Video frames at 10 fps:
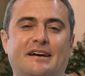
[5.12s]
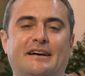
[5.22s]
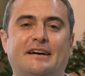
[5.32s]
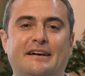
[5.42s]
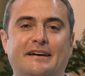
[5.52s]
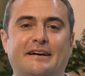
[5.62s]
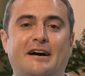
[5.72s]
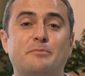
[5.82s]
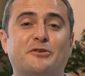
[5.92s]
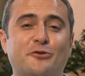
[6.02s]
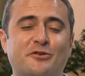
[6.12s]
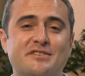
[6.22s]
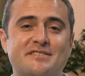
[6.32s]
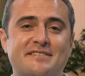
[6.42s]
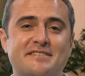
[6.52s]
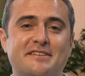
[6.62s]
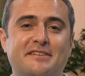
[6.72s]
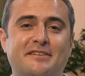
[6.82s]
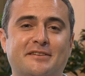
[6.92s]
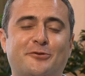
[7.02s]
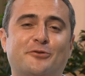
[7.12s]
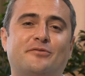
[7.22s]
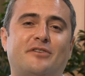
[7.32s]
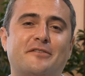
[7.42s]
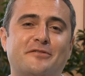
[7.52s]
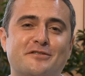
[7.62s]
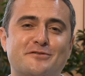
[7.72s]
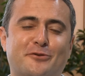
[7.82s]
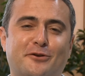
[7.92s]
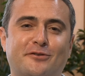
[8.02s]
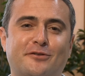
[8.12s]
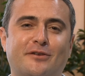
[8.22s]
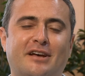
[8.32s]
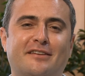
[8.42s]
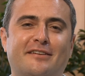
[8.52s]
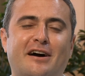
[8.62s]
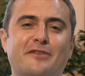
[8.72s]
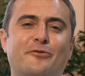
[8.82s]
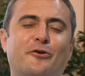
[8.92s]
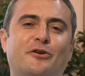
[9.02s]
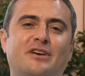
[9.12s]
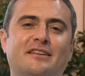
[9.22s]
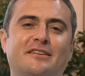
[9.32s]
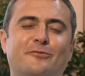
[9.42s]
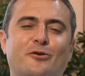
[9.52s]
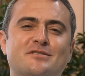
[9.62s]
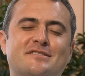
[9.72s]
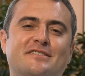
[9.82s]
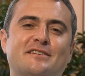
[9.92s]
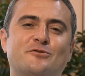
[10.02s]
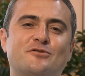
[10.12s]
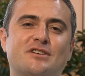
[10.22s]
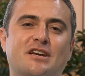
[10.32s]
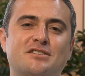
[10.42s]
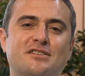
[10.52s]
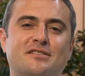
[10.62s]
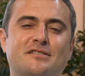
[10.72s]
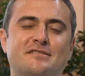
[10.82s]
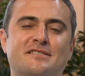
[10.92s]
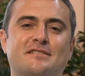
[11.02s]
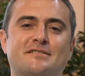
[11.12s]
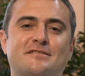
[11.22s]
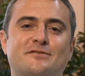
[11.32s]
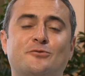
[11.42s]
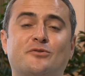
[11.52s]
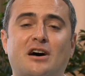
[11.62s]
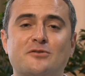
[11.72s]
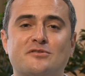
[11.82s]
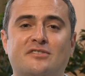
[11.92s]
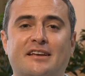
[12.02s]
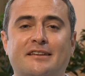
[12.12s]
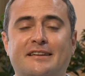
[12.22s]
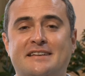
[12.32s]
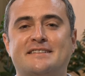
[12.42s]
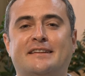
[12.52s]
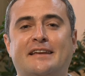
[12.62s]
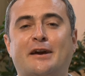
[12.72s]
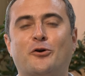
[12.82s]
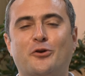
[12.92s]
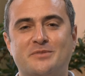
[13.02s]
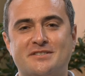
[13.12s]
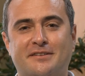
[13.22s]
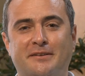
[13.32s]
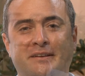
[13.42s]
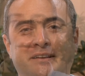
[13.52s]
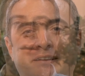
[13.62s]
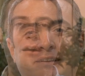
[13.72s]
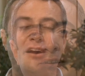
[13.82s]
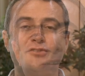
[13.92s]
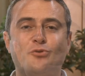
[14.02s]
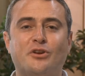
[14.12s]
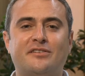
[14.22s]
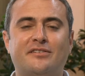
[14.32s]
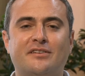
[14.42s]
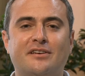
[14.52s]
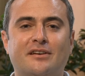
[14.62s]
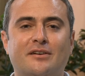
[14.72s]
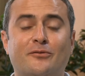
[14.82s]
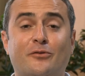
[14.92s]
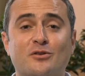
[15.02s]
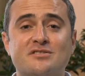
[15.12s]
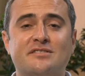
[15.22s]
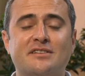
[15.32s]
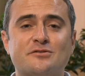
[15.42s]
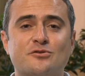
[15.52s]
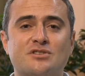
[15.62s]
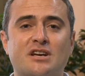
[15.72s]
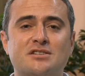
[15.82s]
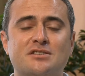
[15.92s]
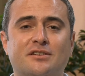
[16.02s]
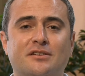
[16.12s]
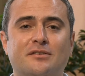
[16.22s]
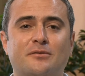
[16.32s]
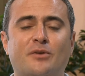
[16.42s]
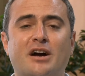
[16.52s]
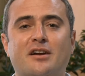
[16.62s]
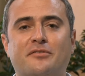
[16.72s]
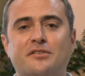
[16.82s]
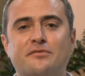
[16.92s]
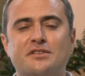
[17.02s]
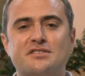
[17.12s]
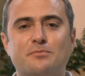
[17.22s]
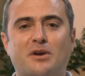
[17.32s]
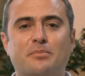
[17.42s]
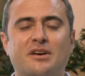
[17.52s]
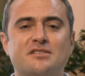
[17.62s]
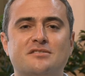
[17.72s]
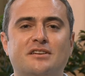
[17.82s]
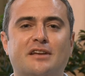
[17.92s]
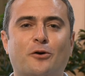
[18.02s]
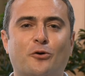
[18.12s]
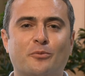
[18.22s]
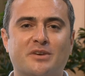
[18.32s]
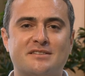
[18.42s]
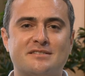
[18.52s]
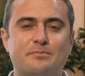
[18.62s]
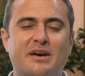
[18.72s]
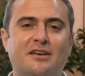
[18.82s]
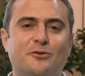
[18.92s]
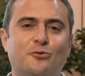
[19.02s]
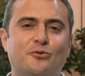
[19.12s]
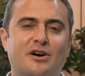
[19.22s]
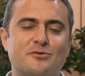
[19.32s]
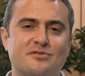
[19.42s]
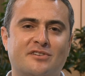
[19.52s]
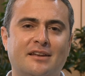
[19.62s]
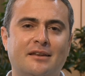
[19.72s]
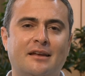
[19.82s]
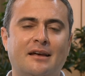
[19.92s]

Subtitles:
I'm a Turkish citizen, 35 years old, and I work in the World Steel Association since 2010 as an economist. I joined the World Steel Association right after finishing my PhD in economics back in 2010.